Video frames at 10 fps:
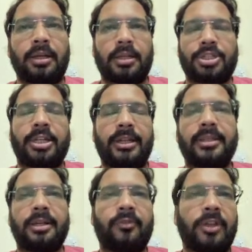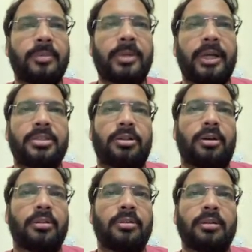sharing their feedbacks
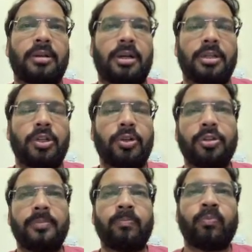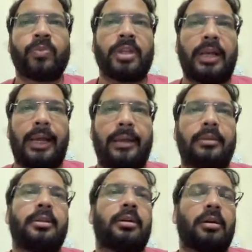on YouTube,
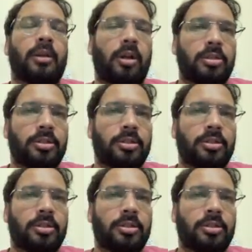and lots